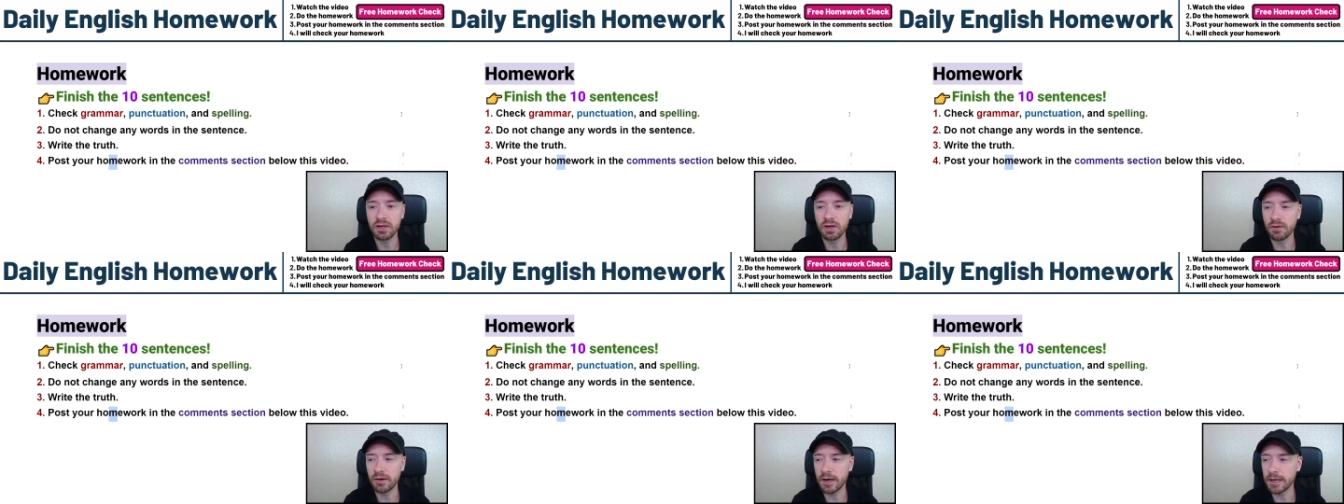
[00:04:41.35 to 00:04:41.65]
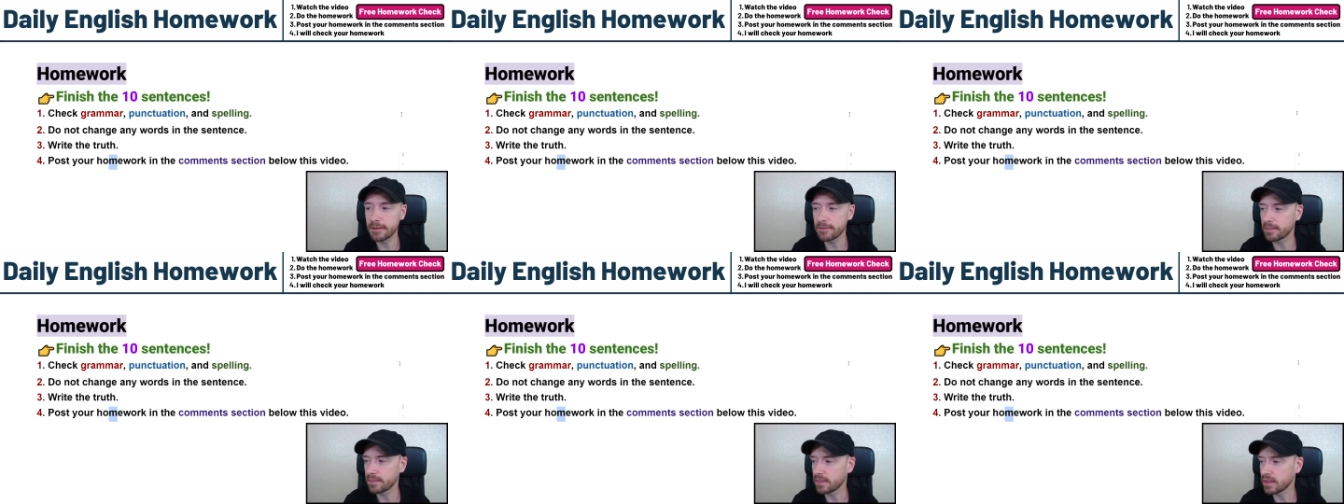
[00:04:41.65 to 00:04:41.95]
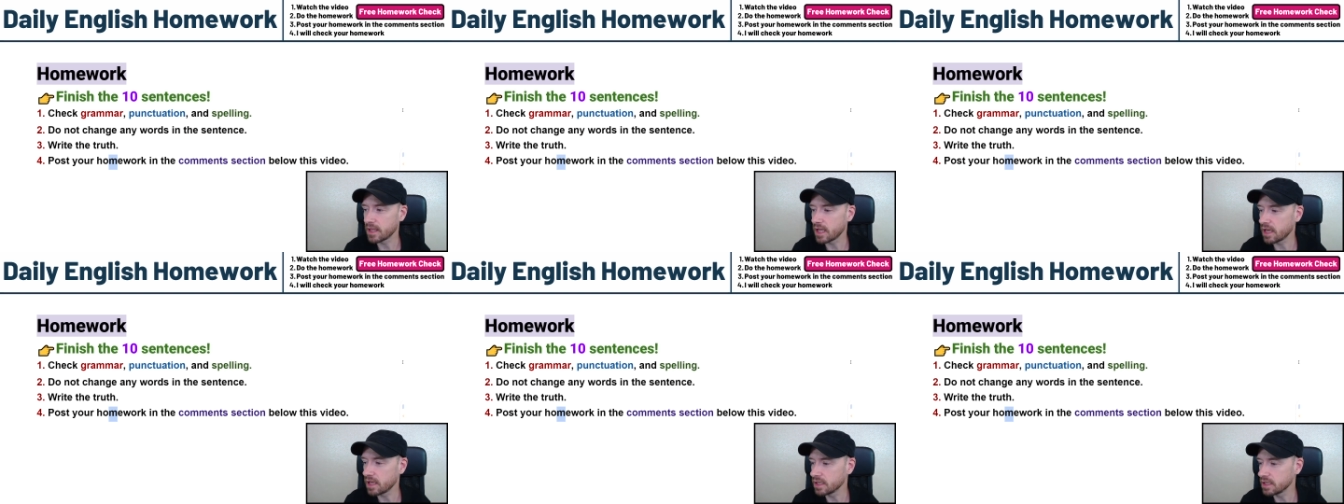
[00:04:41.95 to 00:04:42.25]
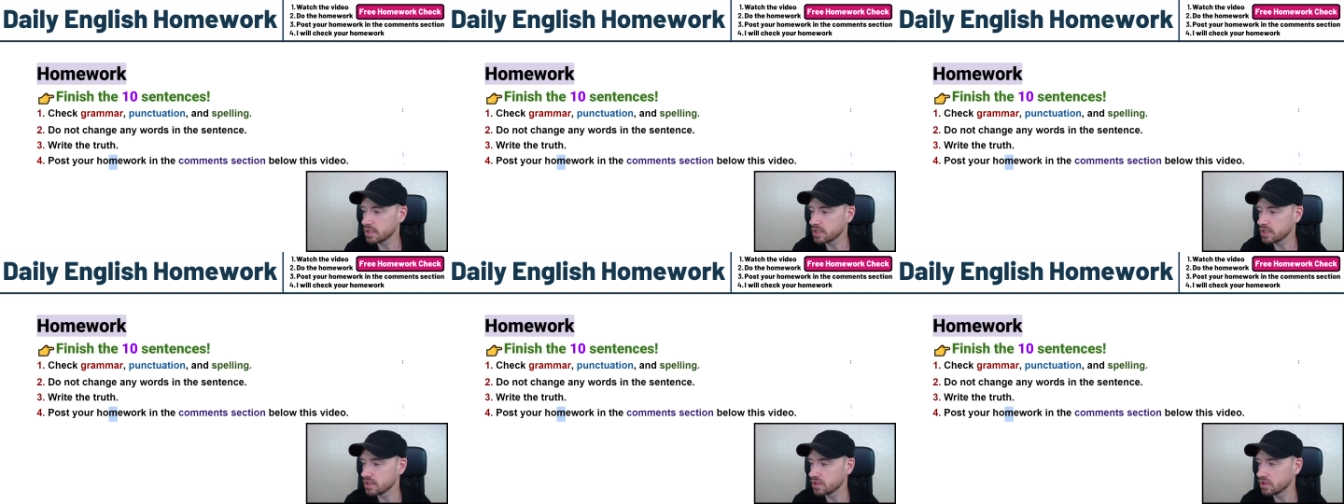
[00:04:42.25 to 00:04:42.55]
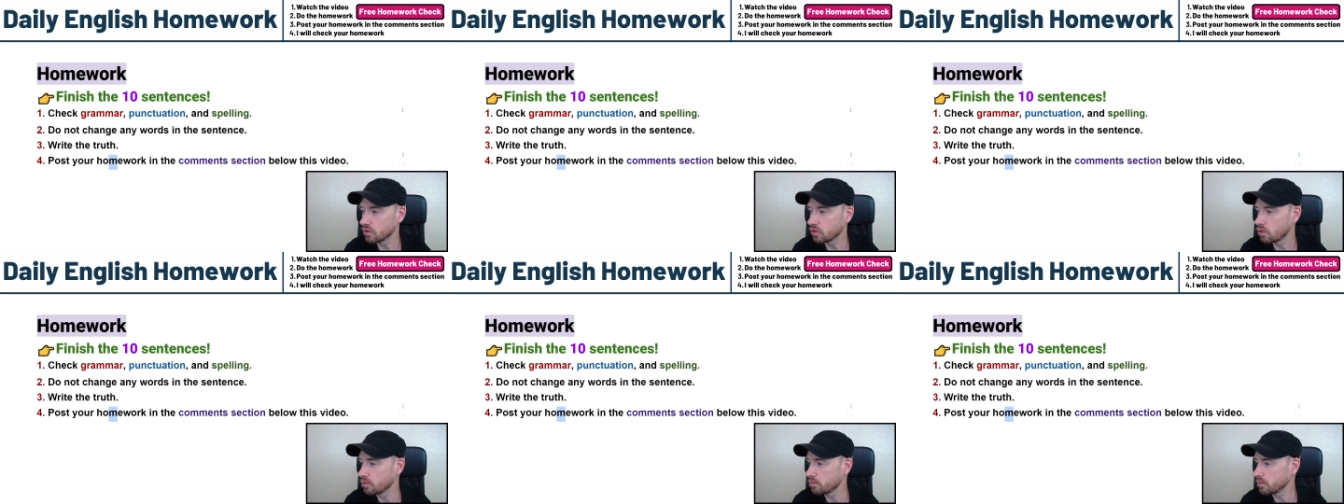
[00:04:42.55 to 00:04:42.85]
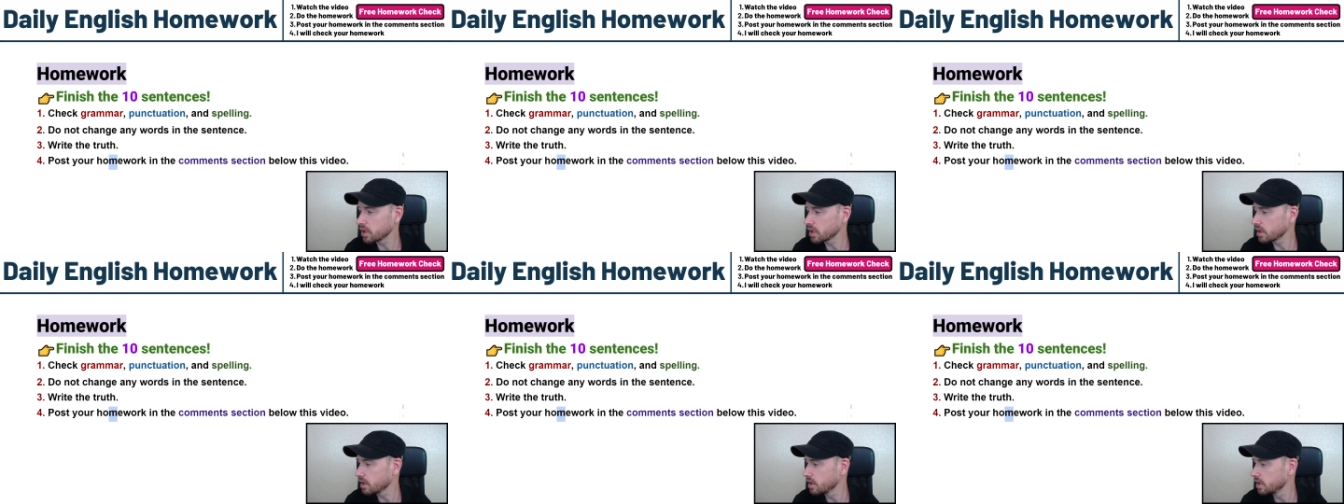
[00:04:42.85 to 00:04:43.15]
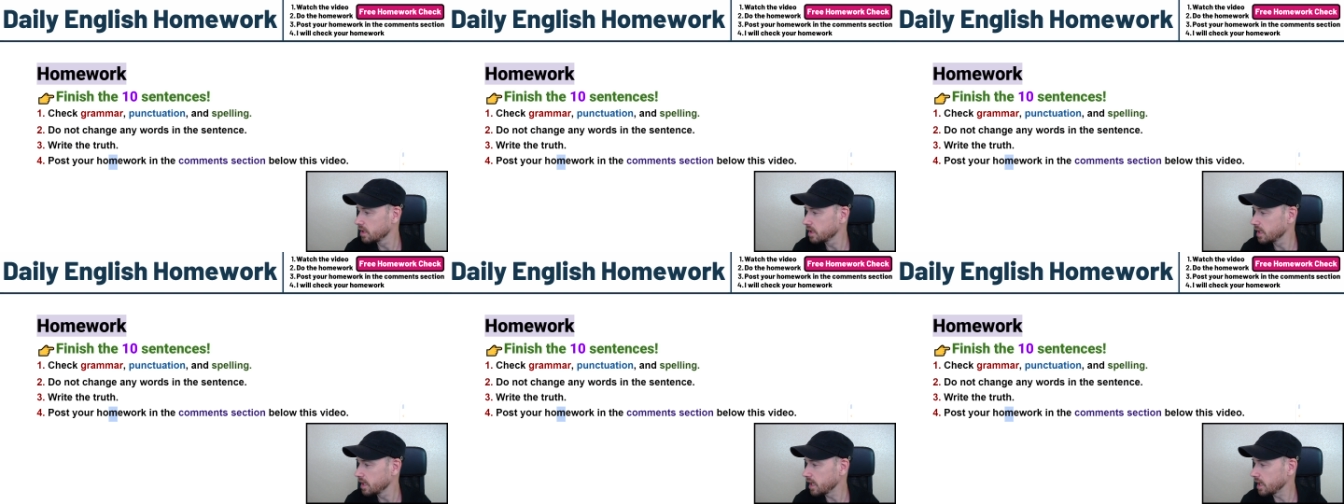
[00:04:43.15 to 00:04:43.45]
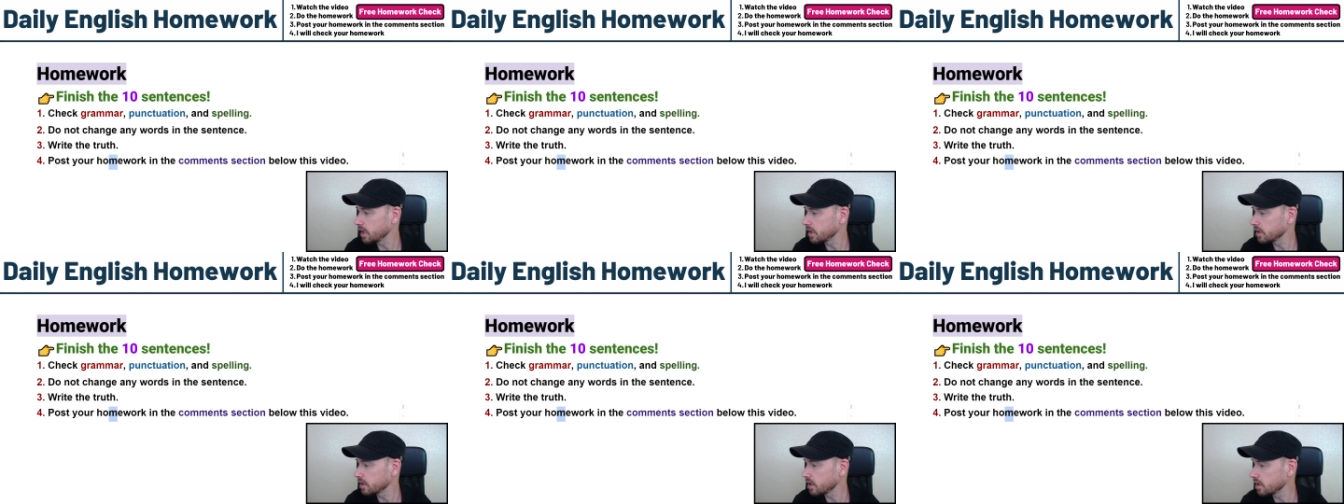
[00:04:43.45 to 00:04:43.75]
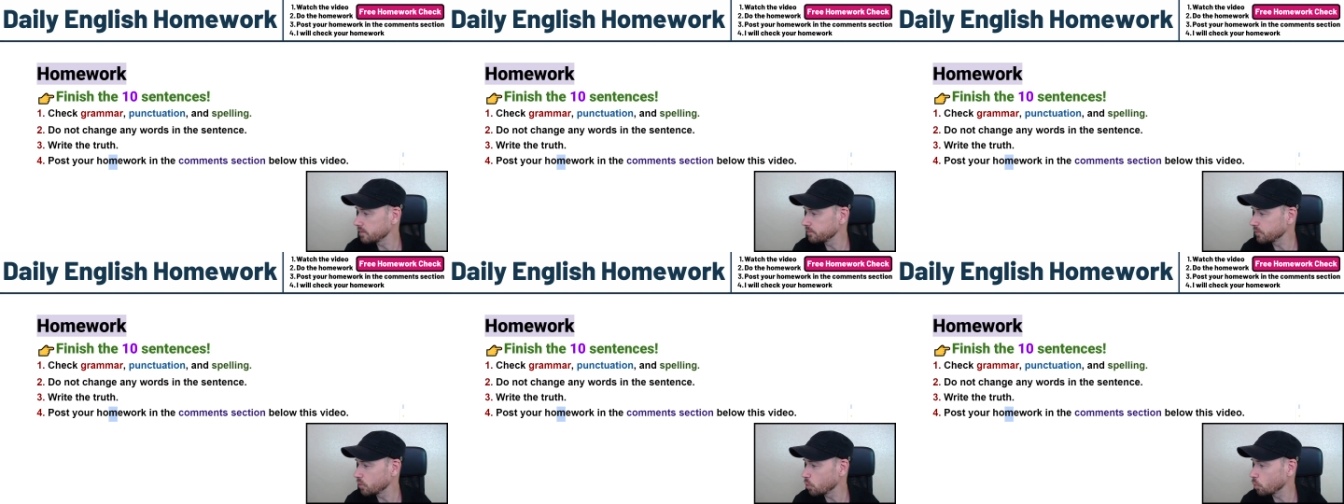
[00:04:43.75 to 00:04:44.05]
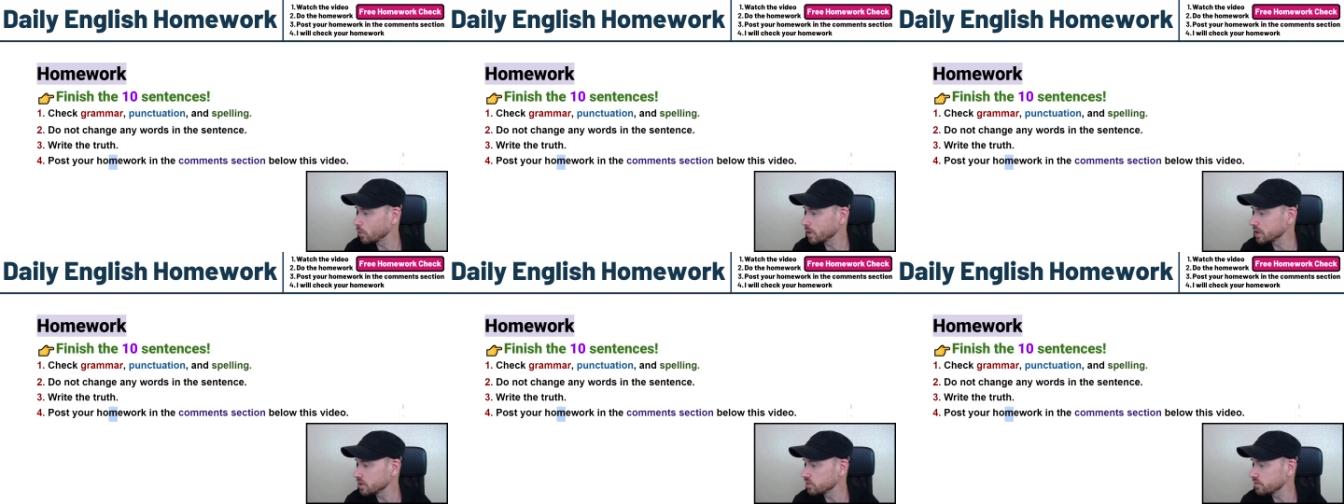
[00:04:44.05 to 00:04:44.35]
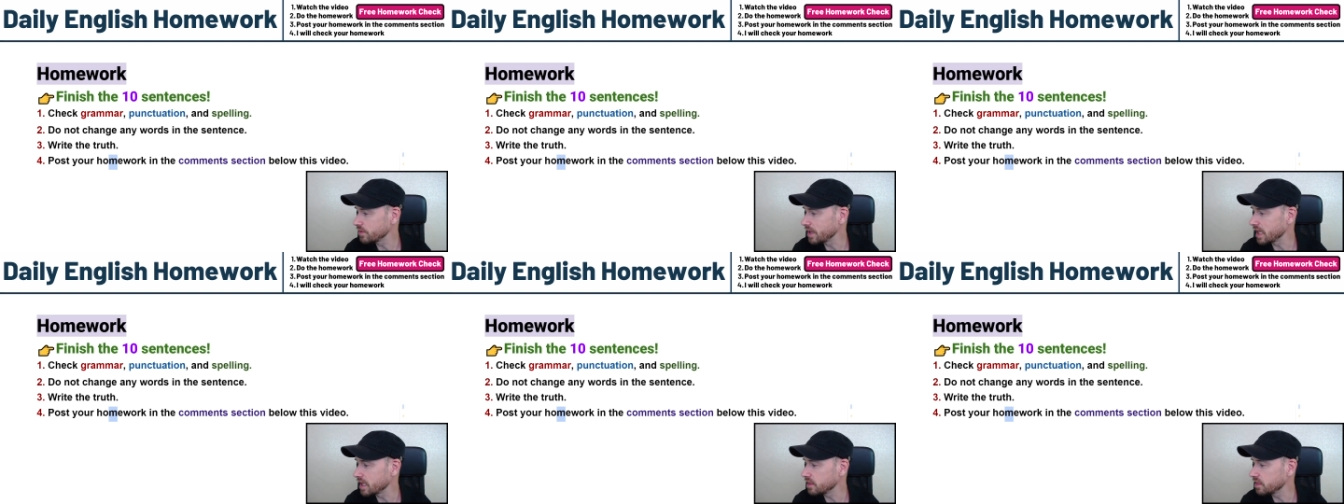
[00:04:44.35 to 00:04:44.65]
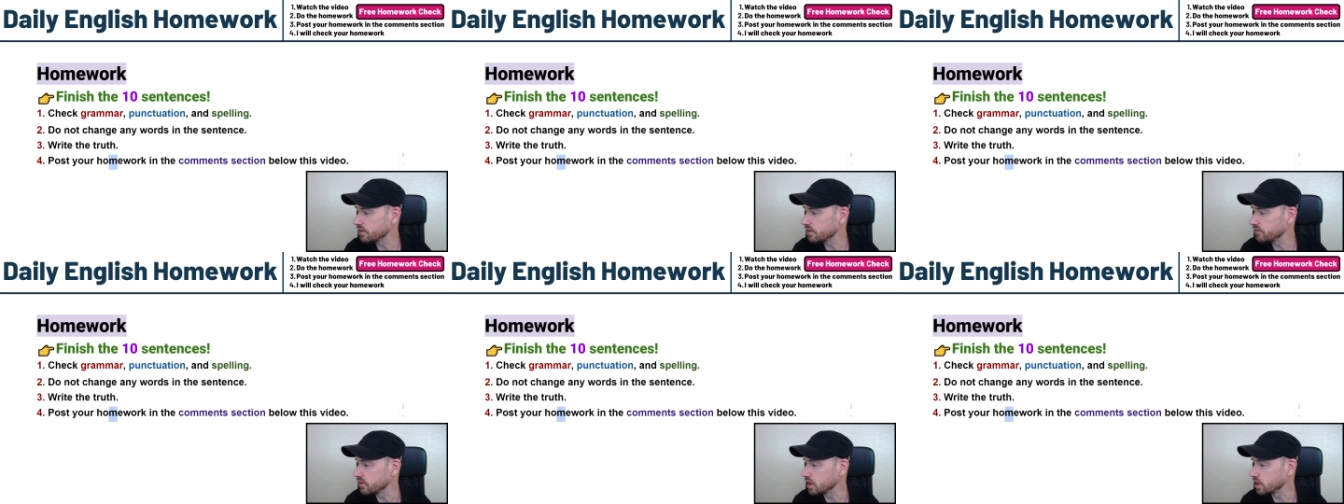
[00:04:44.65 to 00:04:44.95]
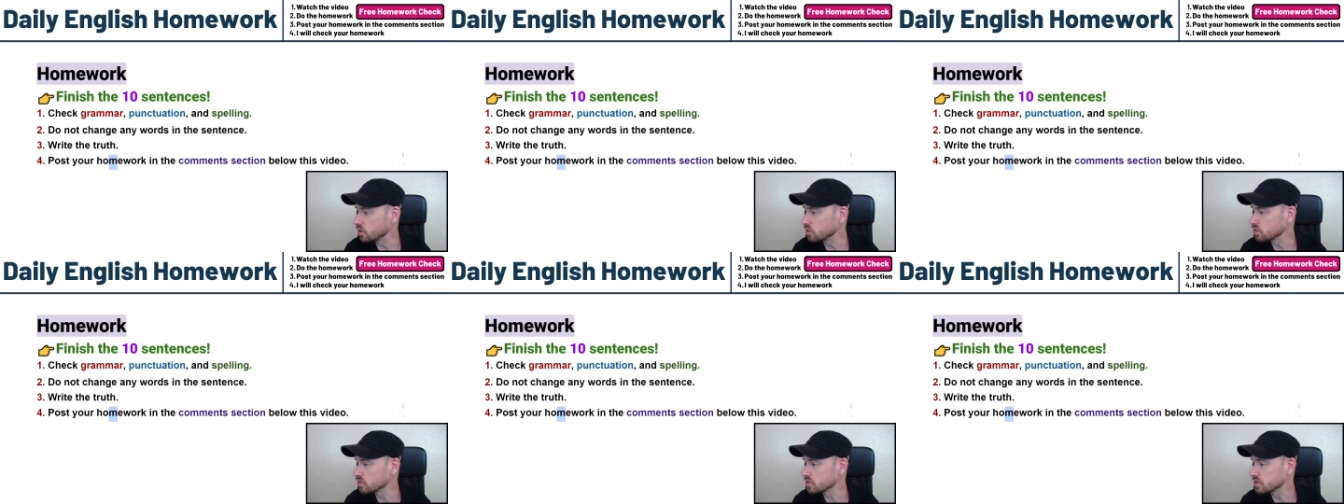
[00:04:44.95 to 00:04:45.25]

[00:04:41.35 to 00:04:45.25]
All right, that is your homework and I'm going to end the video.